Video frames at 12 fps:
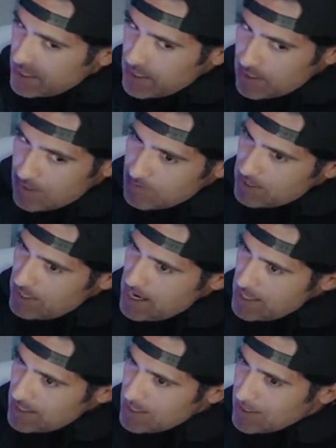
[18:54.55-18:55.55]
I need some
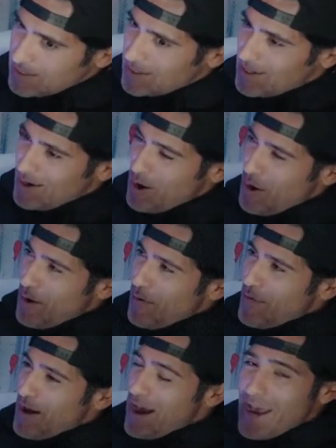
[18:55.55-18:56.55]
snackies. Mm.
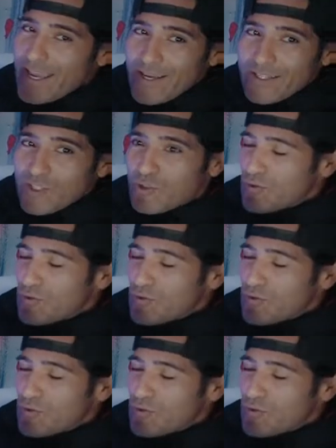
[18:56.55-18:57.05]
I had to